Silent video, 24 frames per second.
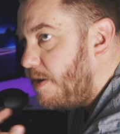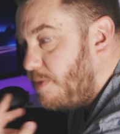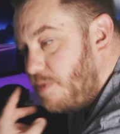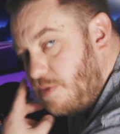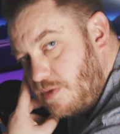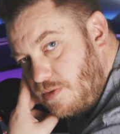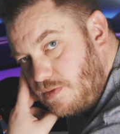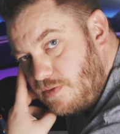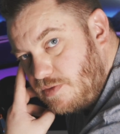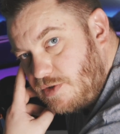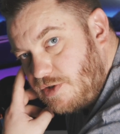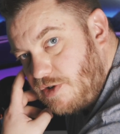it
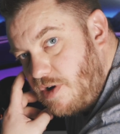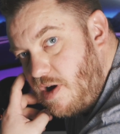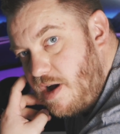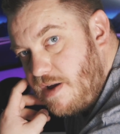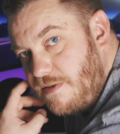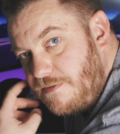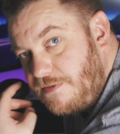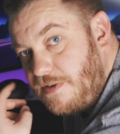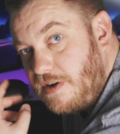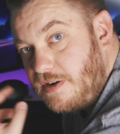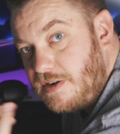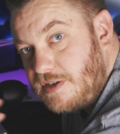will
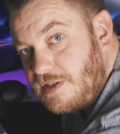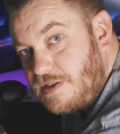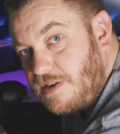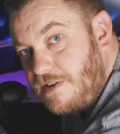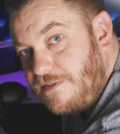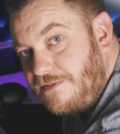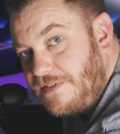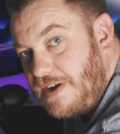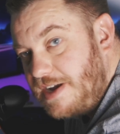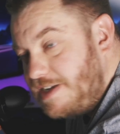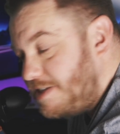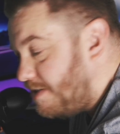try and focus on
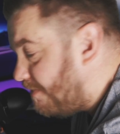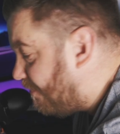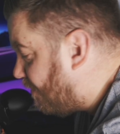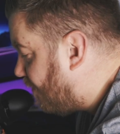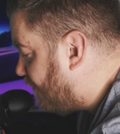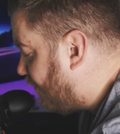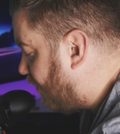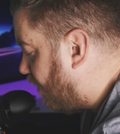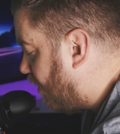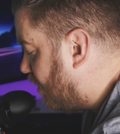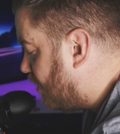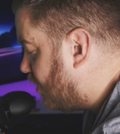a face if
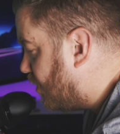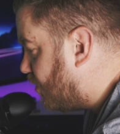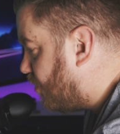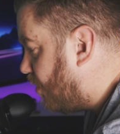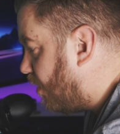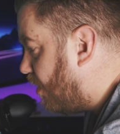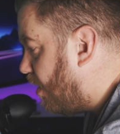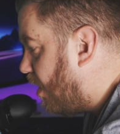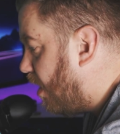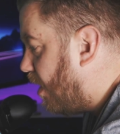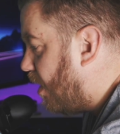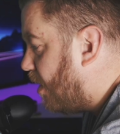it finds
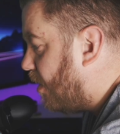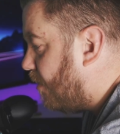one.